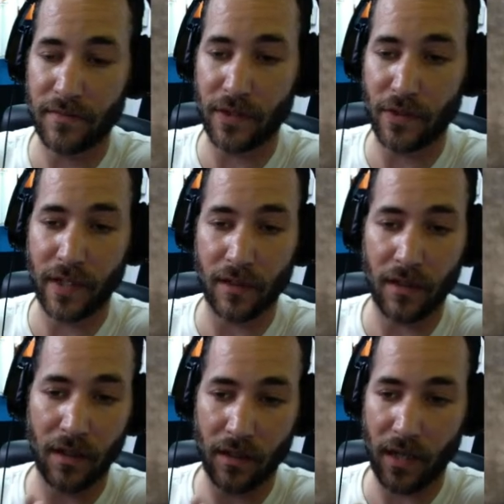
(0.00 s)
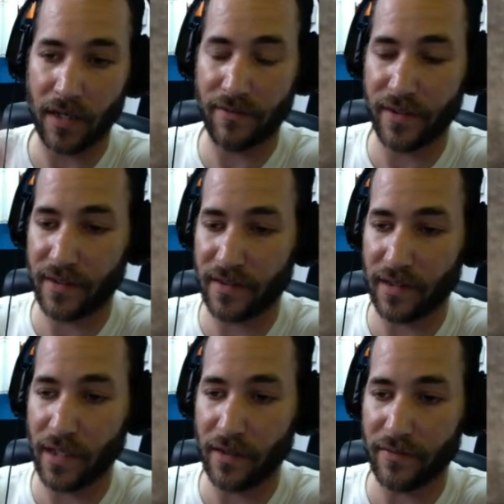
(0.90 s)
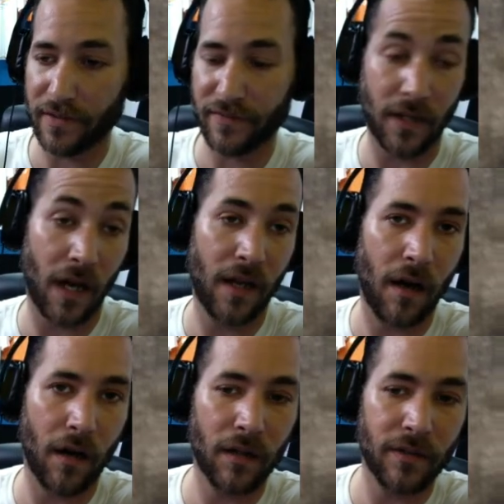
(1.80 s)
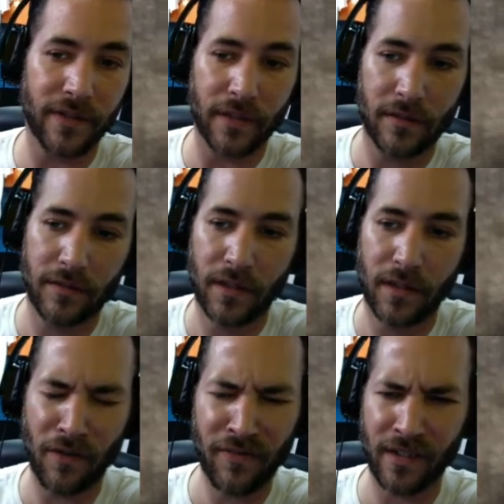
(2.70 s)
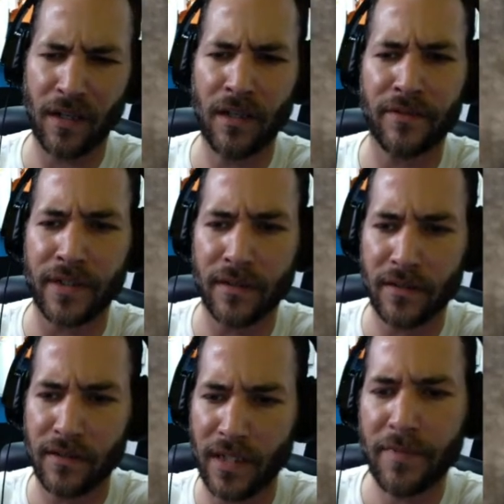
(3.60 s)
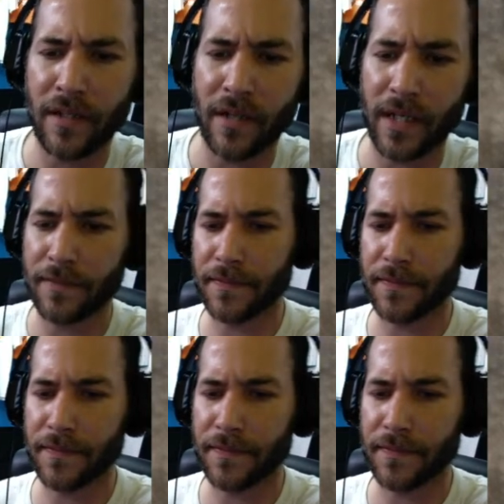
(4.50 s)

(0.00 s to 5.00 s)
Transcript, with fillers: doing a, a lot of their stuff, if not all of it. Hopefully, all I'm of it. I'm telling you That'd guys. I'm telling